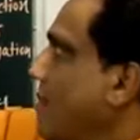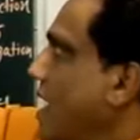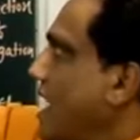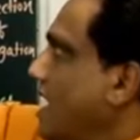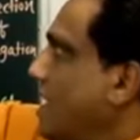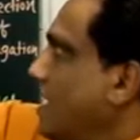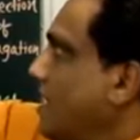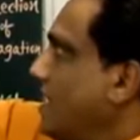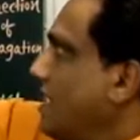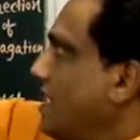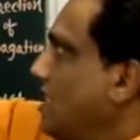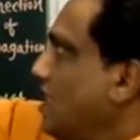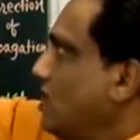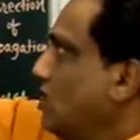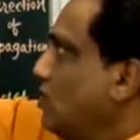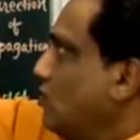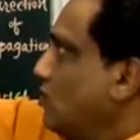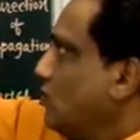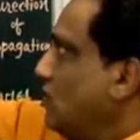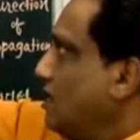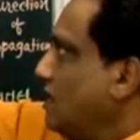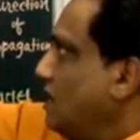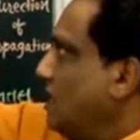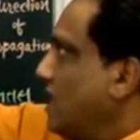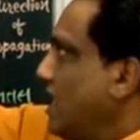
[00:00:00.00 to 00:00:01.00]
parallel to
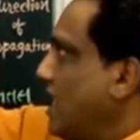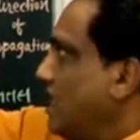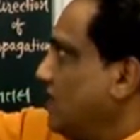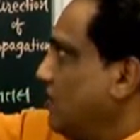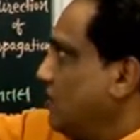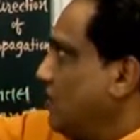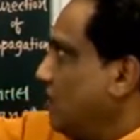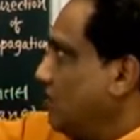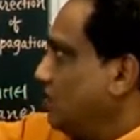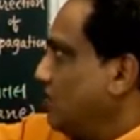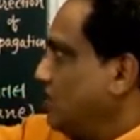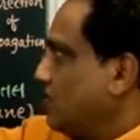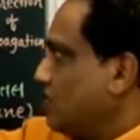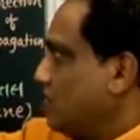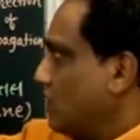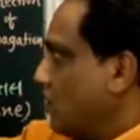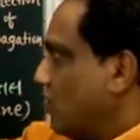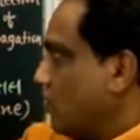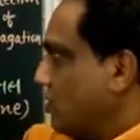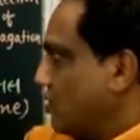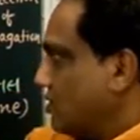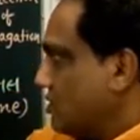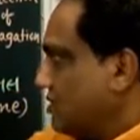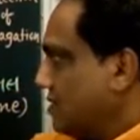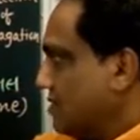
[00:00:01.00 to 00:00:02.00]
the length of these
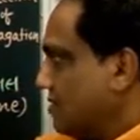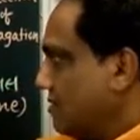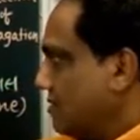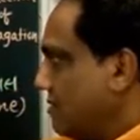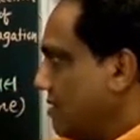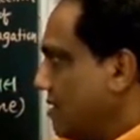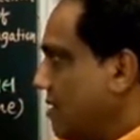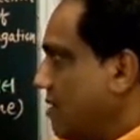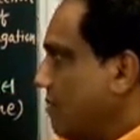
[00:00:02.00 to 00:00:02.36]
rods,